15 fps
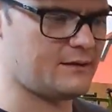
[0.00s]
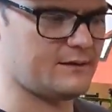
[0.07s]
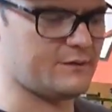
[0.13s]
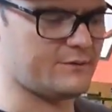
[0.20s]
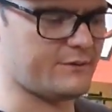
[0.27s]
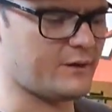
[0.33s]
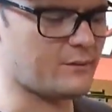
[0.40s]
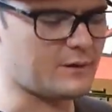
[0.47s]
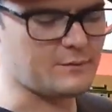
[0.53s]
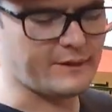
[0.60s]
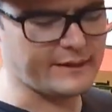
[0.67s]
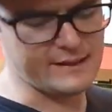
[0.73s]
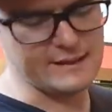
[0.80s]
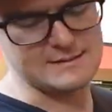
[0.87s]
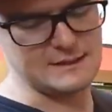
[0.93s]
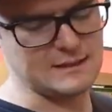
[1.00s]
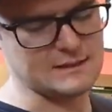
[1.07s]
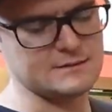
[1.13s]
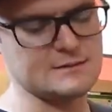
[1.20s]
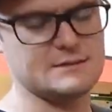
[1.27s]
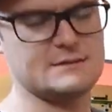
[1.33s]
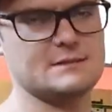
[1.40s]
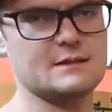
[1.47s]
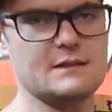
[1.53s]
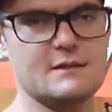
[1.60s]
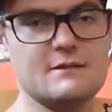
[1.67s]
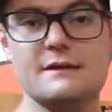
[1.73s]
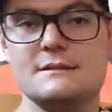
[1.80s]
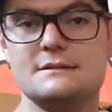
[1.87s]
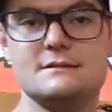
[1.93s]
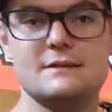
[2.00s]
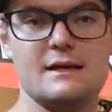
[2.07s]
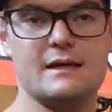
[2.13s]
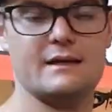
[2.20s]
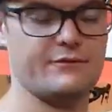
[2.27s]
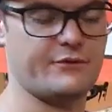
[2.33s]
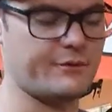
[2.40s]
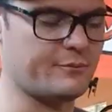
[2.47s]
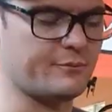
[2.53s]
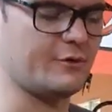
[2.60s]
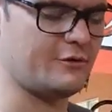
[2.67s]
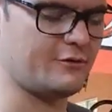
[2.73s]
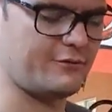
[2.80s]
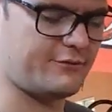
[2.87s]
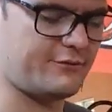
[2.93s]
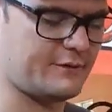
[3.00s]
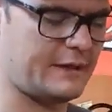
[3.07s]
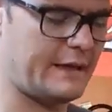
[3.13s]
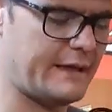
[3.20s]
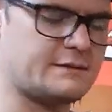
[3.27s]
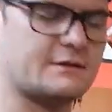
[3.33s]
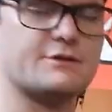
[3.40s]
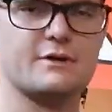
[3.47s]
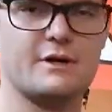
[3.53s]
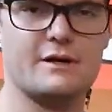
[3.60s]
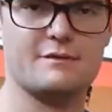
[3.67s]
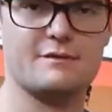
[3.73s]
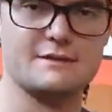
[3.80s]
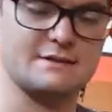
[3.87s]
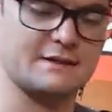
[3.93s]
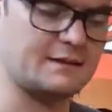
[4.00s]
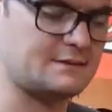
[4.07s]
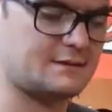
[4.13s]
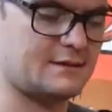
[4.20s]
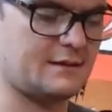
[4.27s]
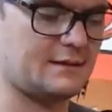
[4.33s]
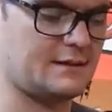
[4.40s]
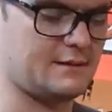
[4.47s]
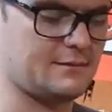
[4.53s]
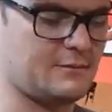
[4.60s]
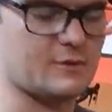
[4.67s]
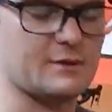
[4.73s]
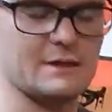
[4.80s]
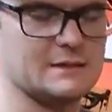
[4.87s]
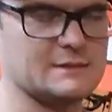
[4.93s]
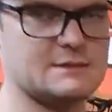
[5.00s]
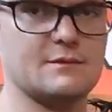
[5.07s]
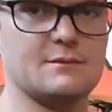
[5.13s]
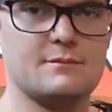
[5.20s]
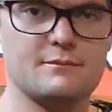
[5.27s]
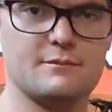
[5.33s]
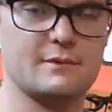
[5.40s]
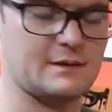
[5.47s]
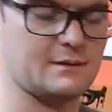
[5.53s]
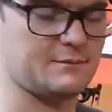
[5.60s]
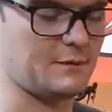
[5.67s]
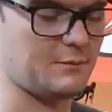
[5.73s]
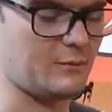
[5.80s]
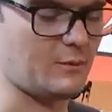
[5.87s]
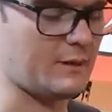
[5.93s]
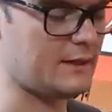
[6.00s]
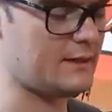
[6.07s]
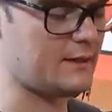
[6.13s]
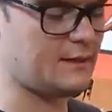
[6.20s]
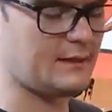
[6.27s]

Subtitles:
the video I want to make is how to service and remove an XT drive cassette or cluster number one,